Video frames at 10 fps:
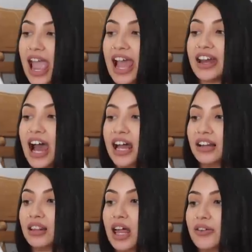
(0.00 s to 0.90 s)
and I
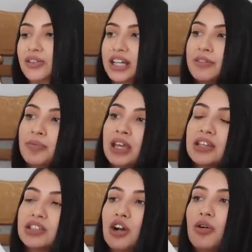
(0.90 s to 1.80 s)
loved it.
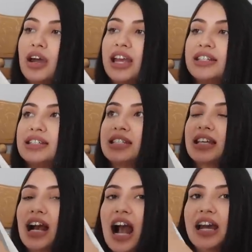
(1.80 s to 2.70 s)
So it's
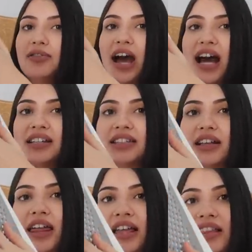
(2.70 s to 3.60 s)
kind of has
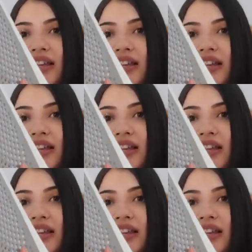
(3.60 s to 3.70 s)
like